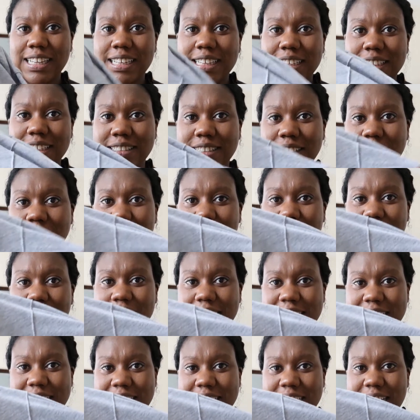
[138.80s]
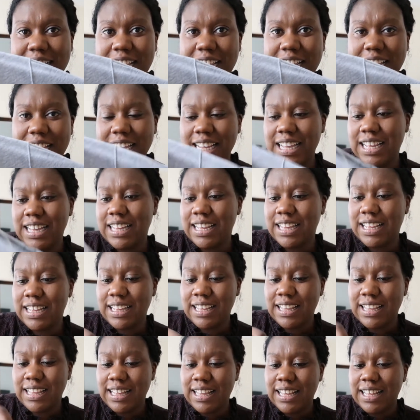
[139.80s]
so can you see?
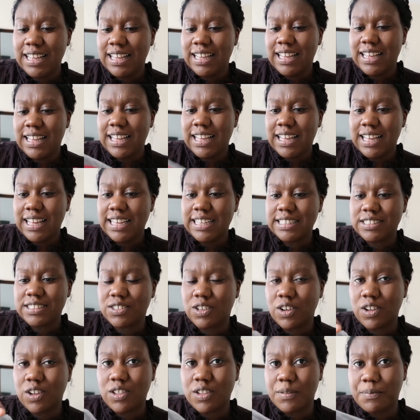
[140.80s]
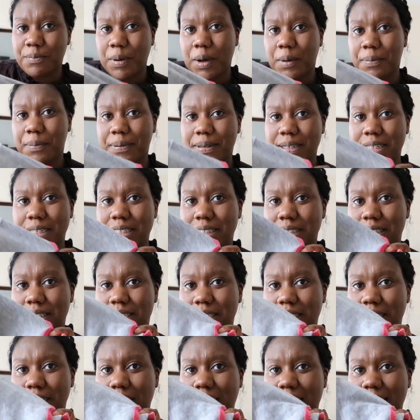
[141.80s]
It's got the
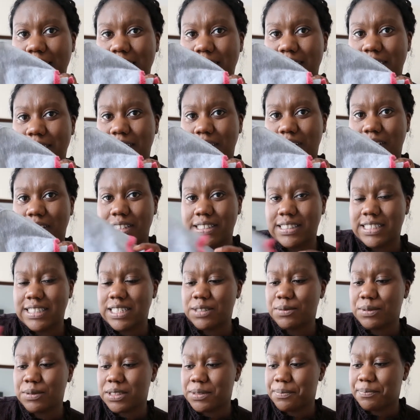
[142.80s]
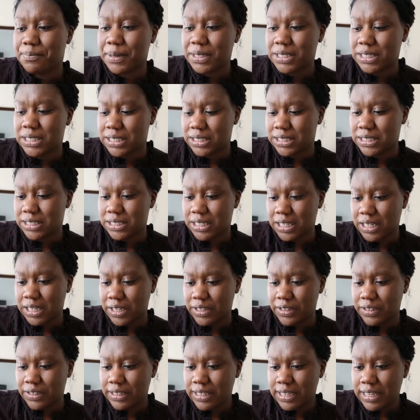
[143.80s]
poppers at the sides. These ones are buttons
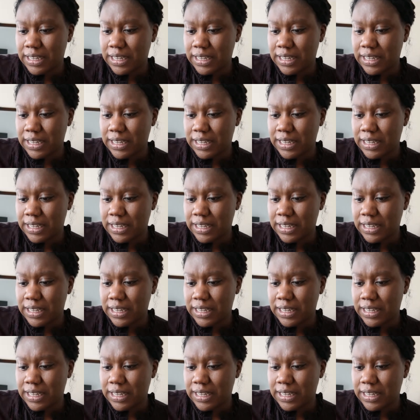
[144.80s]
though,